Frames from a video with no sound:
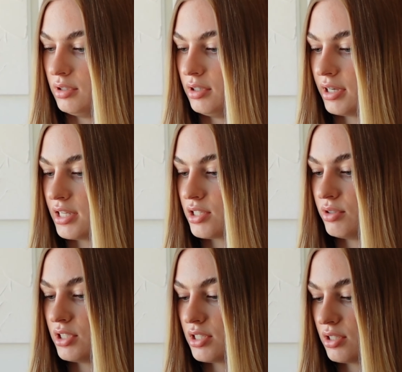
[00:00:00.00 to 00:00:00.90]
Okay, so it
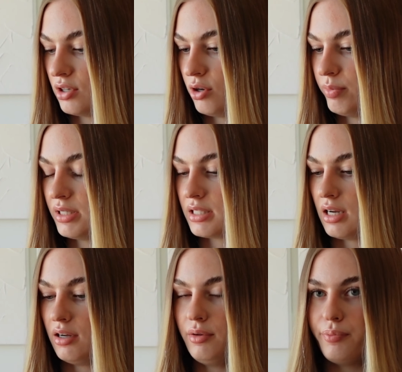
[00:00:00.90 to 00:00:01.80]
just opens
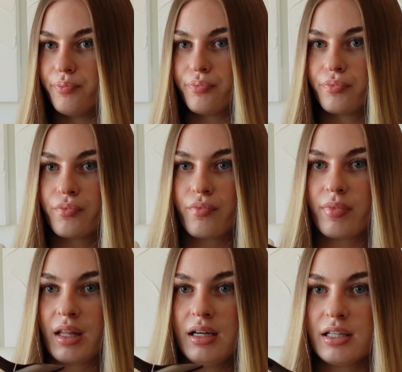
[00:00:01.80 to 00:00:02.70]
up.
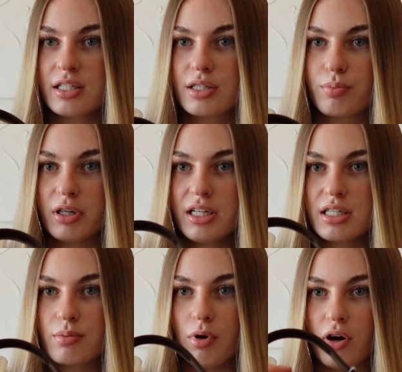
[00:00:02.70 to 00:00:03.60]
It's pretty
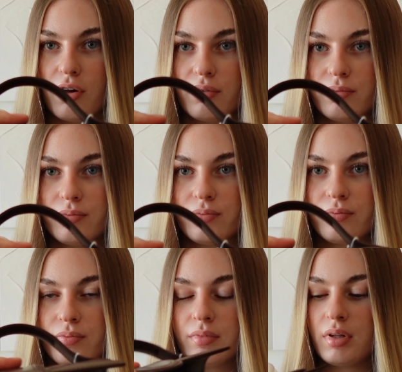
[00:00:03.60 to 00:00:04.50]
small.
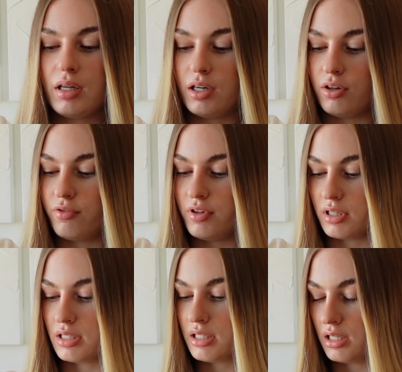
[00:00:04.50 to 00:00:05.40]
I don't know if you
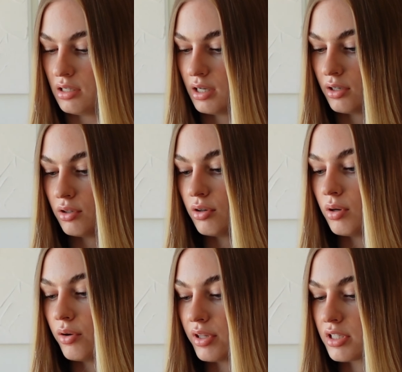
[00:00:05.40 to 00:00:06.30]
can see. I don't know.
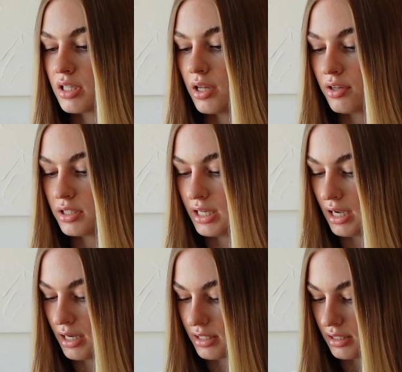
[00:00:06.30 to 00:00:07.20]
Oh, there's other
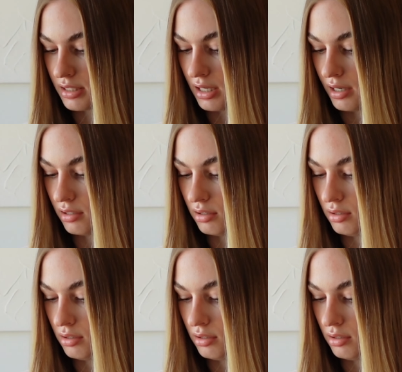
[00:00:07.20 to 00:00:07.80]
tags inside.